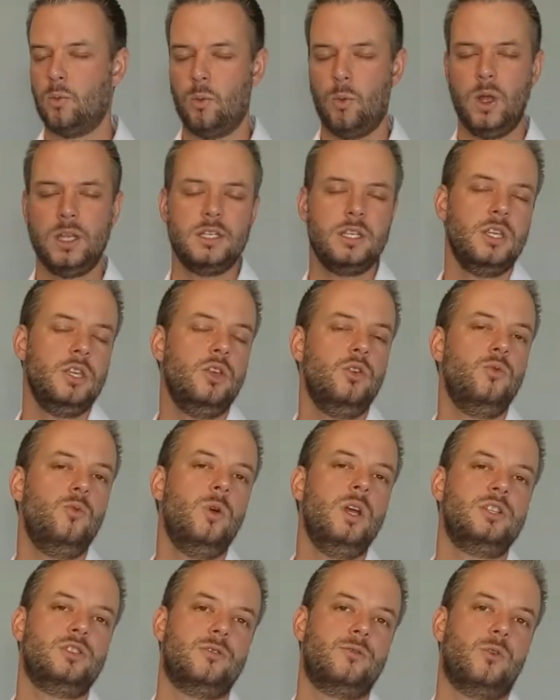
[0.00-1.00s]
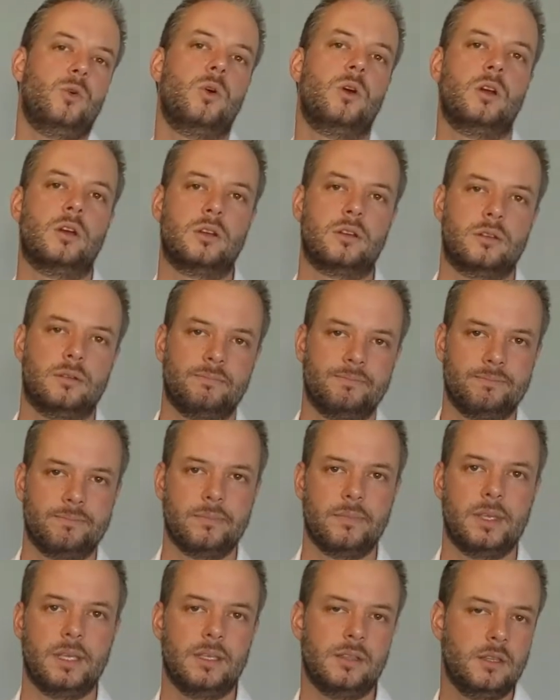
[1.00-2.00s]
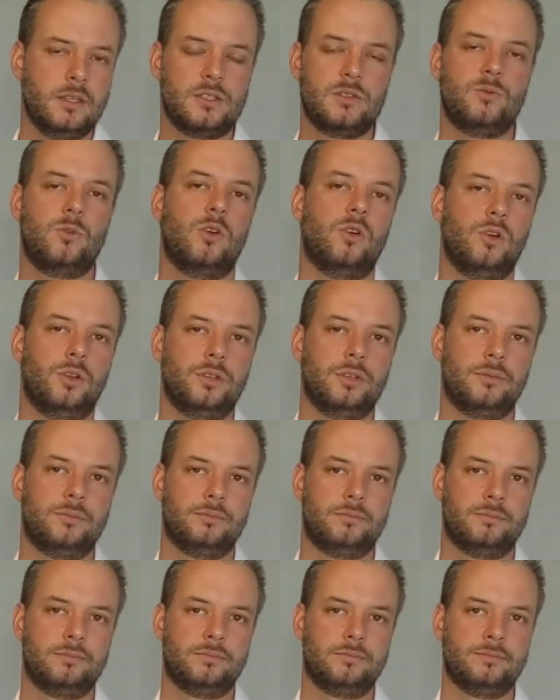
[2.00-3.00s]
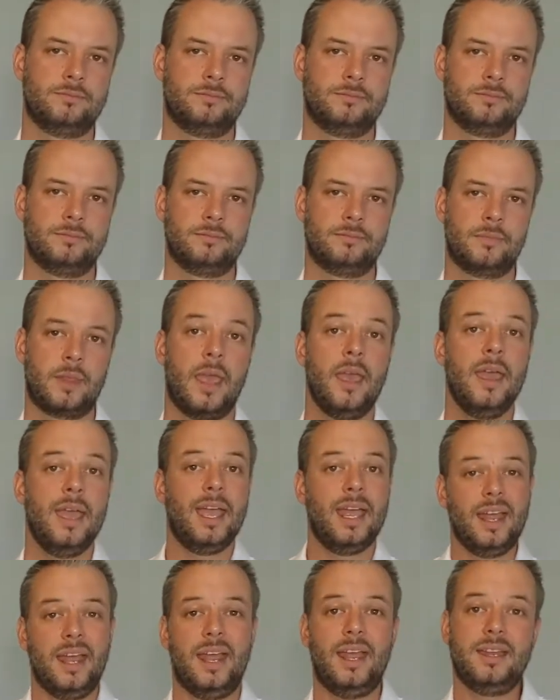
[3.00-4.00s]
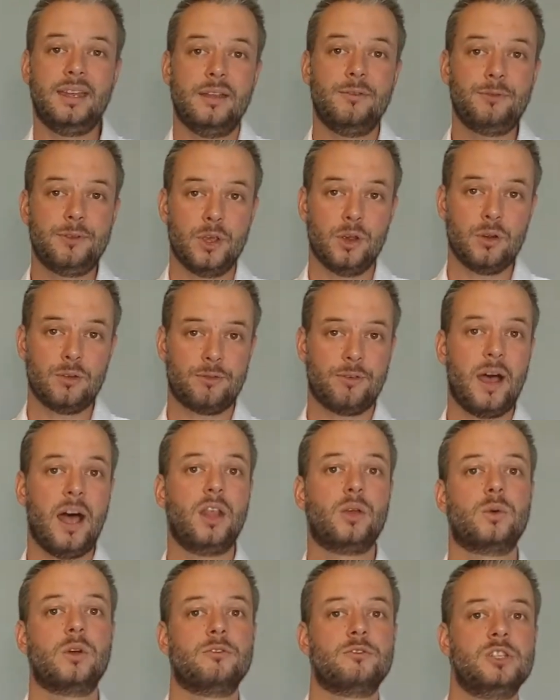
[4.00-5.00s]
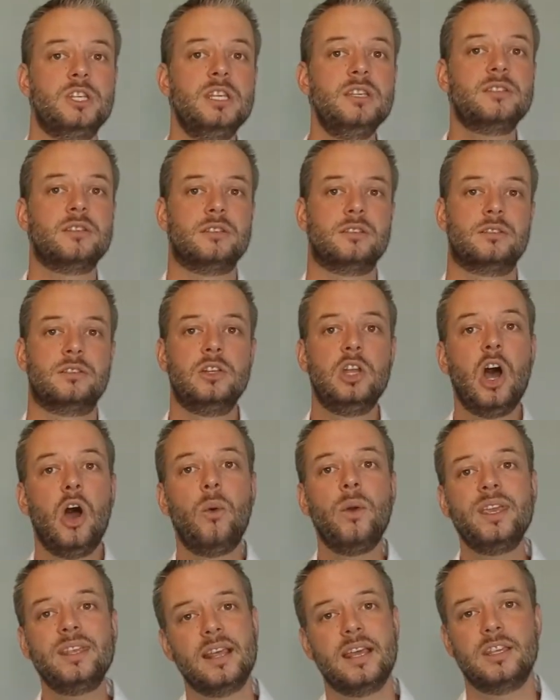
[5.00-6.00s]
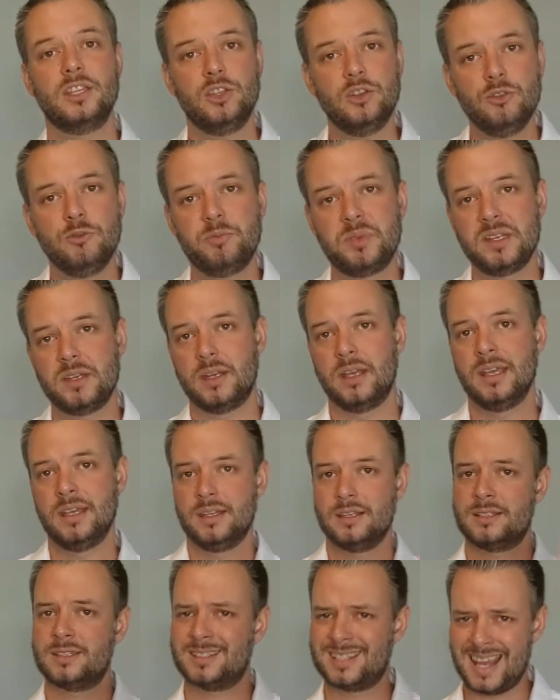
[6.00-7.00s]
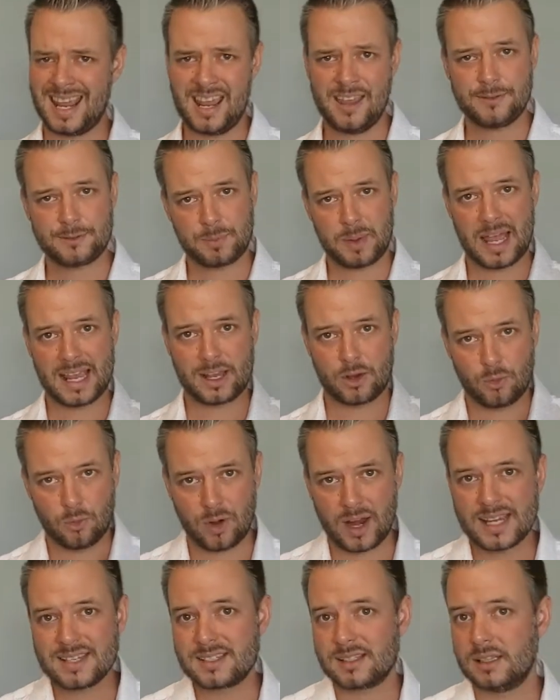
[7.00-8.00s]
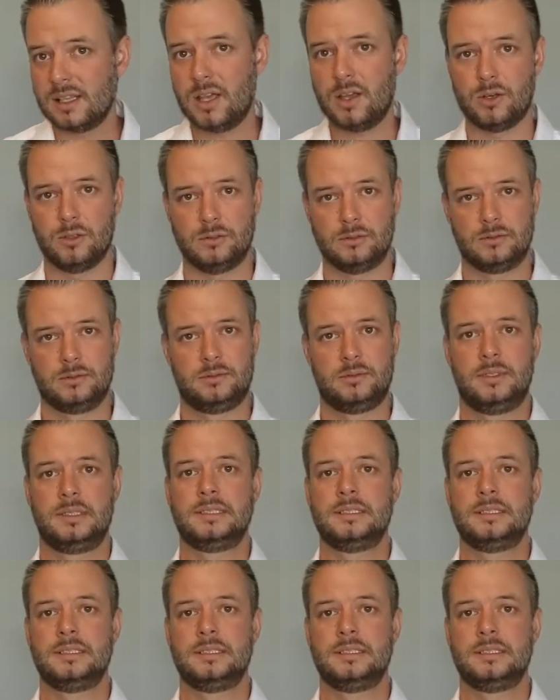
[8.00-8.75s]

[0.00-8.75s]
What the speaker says: what do you wish for in this world? And if you're a follower of Jesus, knowing that you've been saved by grace alone,